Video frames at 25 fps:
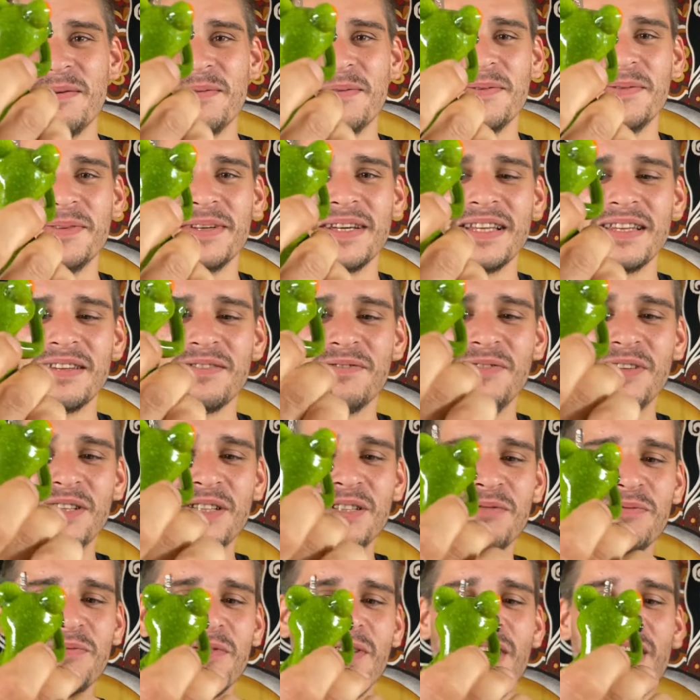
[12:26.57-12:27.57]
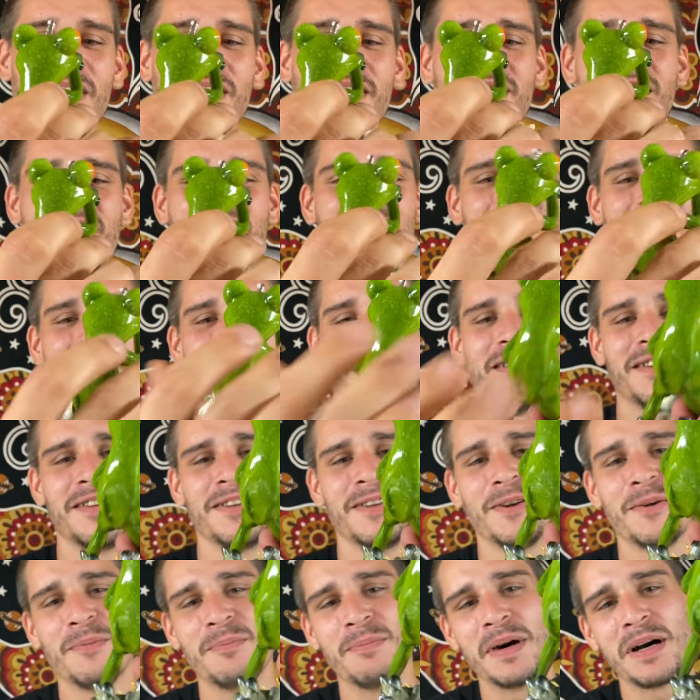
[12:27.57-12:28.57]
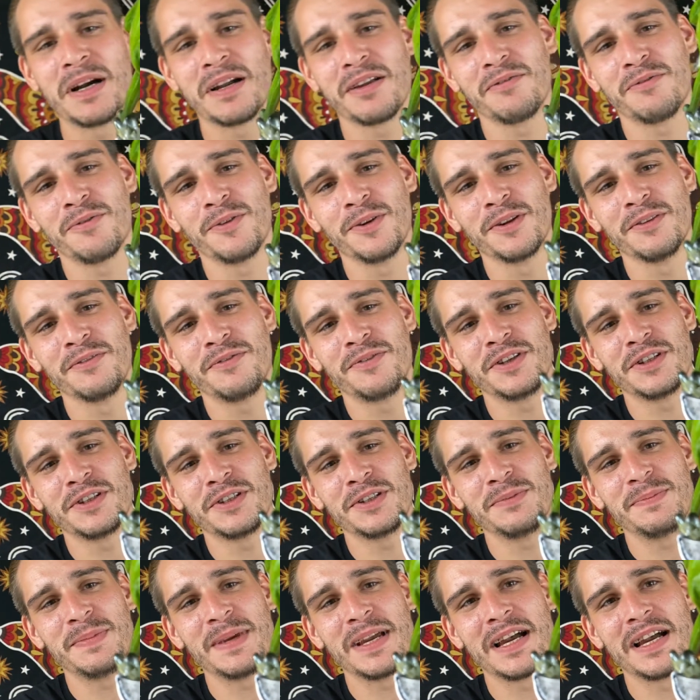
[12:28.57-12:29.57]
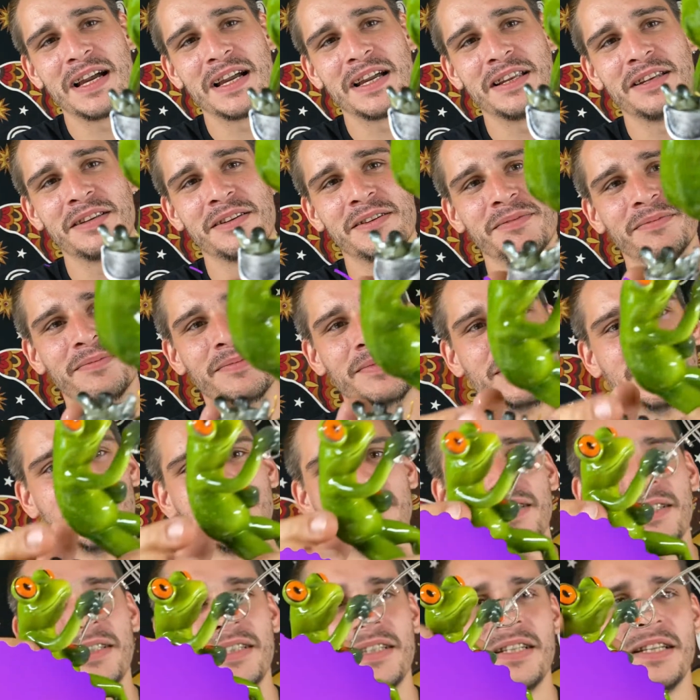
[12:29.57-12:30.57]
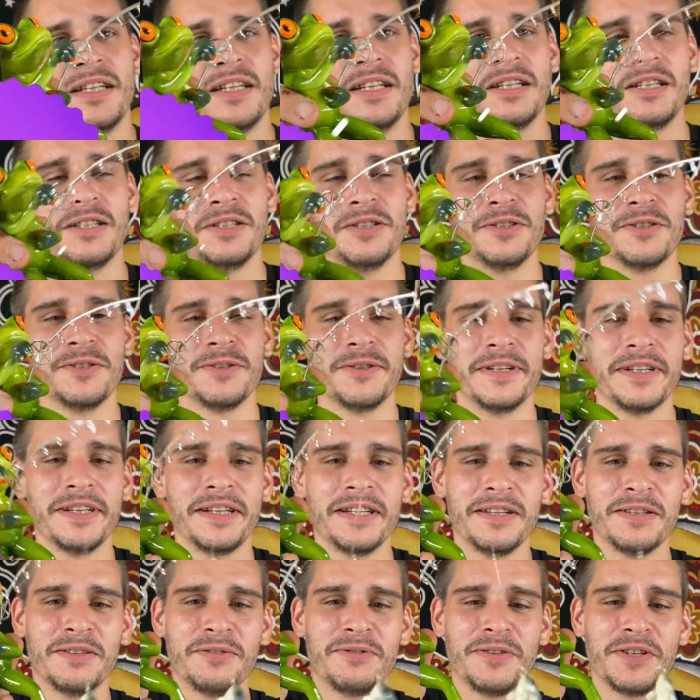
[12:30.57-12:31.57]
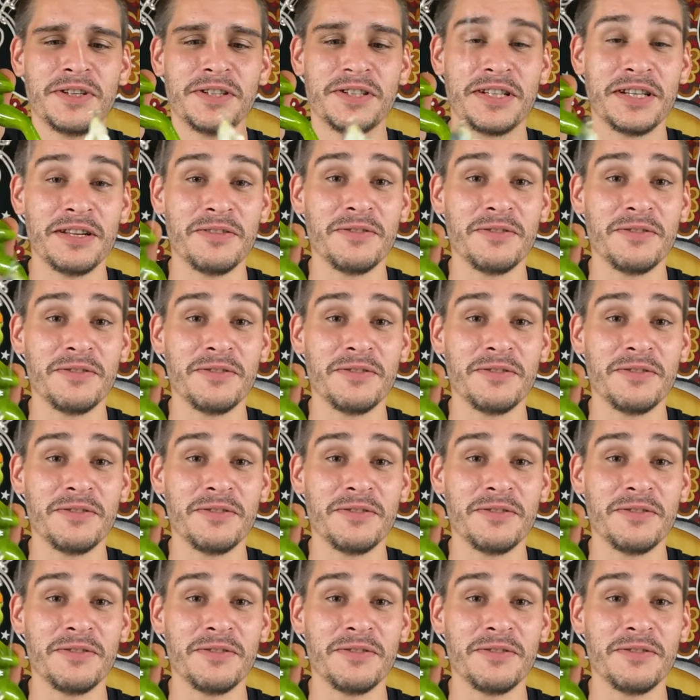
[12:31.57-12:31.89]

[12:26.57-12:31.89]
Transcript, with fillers: We got the fishy frog there, a little bucket full of fishies behind him, enjoying his fishing.